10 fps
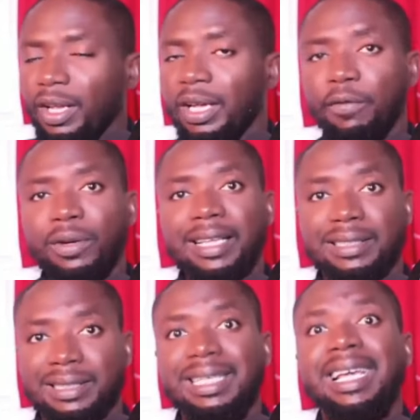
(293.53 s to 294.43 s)
Even last
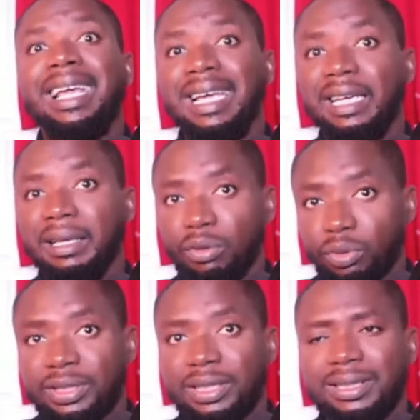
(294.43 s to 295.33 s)
season, he had a
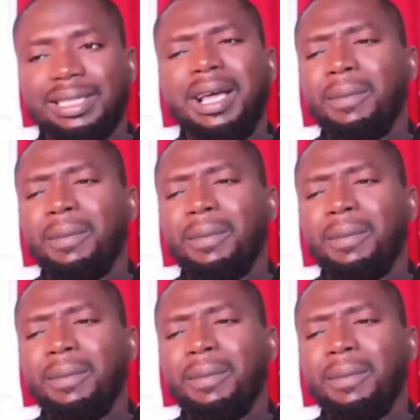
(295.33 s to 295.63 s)
good season,